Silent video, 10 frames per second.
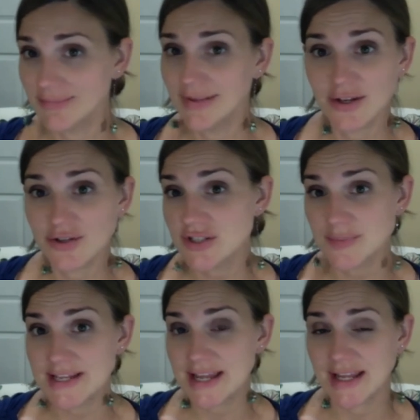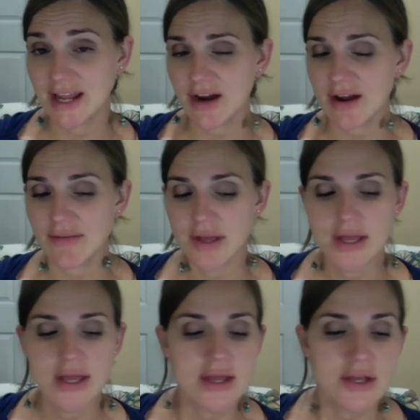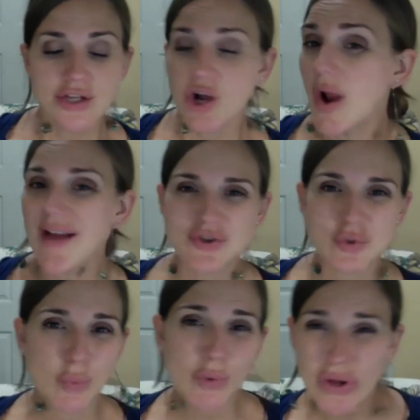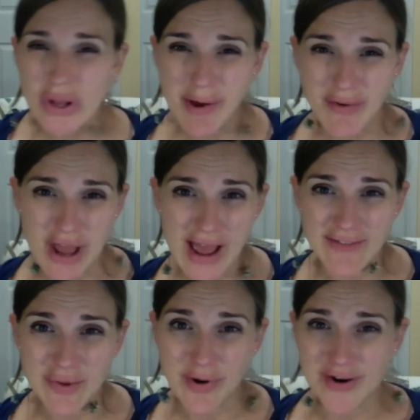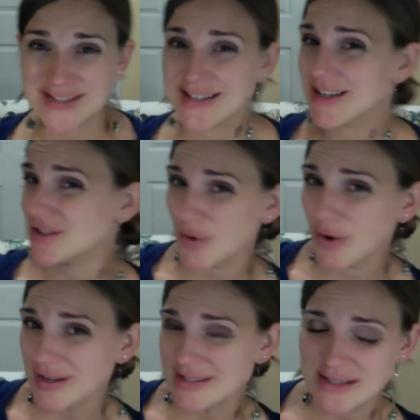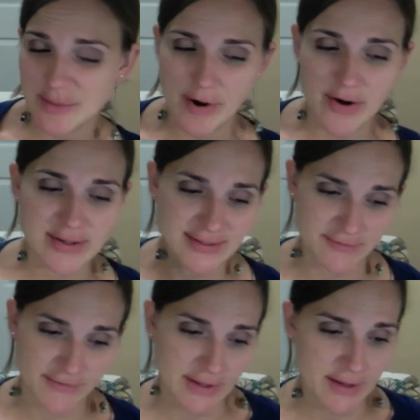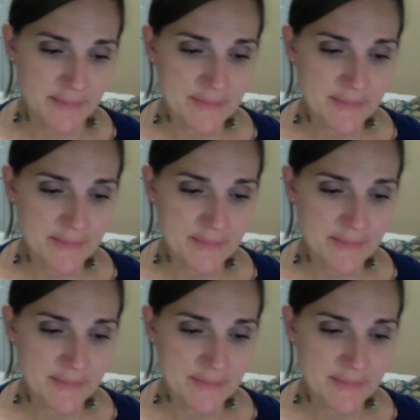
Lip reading: It'll just be taken care of. You don't have to worry about not having parties in because you already did the parties to fill it.